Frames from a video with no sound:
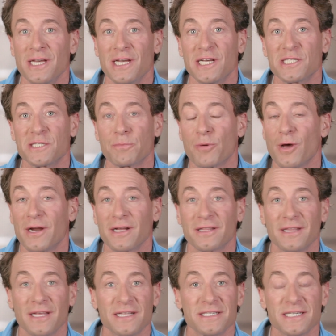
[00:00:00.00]
It's a
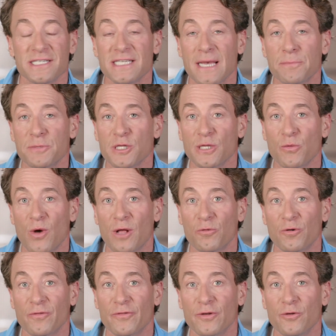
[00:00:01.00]
product that's exceptionally well
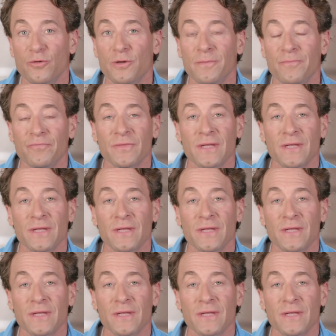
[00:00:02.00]
reviewed.